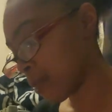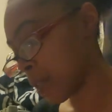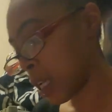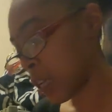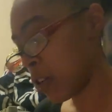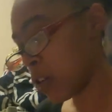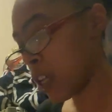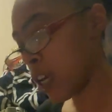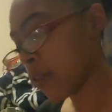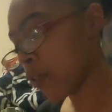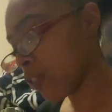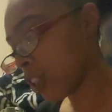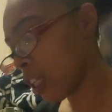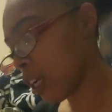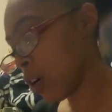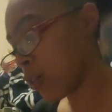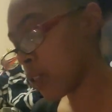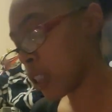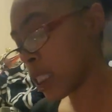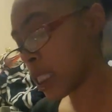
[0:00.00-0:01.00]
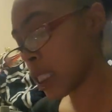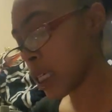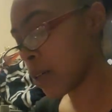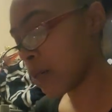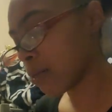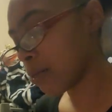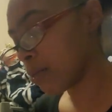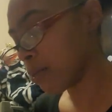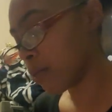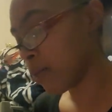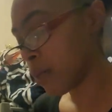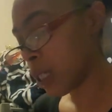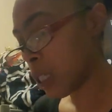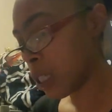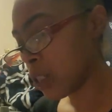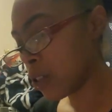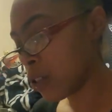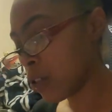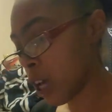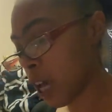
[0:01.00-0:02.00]
You definitely own to something.
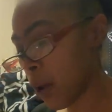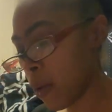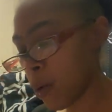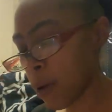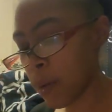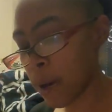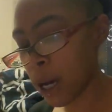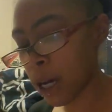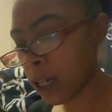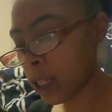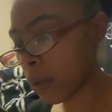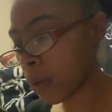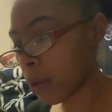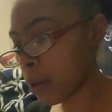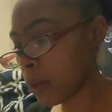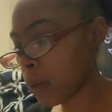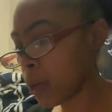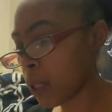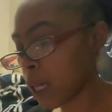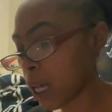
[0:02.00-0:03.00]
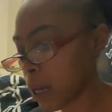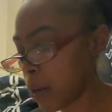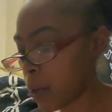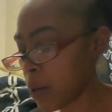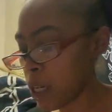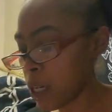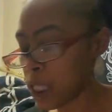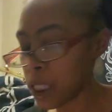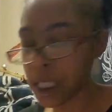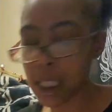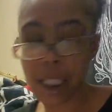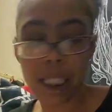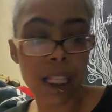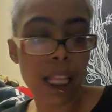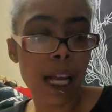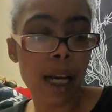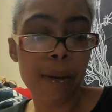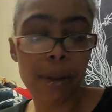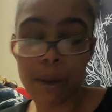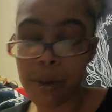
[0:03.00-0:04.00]
You can't worry about other people and their opinions because a
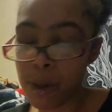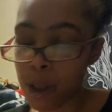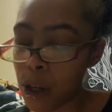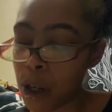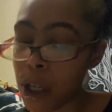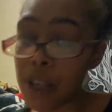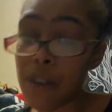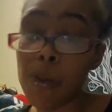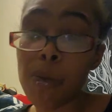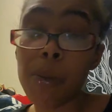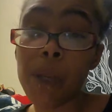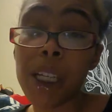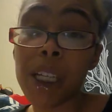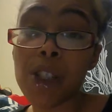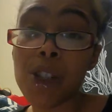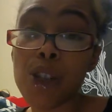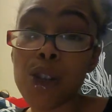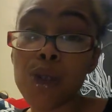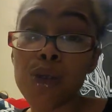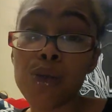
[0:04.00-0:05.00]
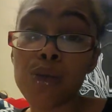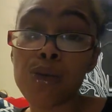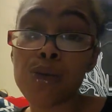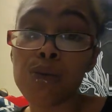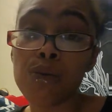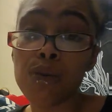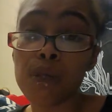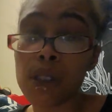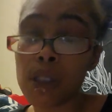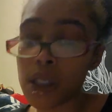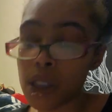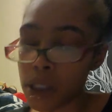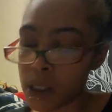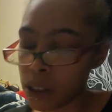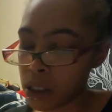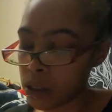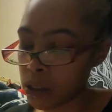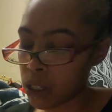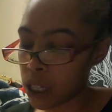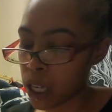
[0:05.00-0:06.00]
lot of people don't even be in tune.
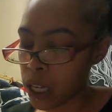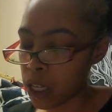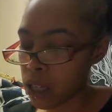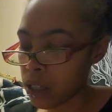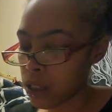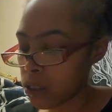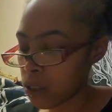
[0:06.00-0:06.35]
Okay?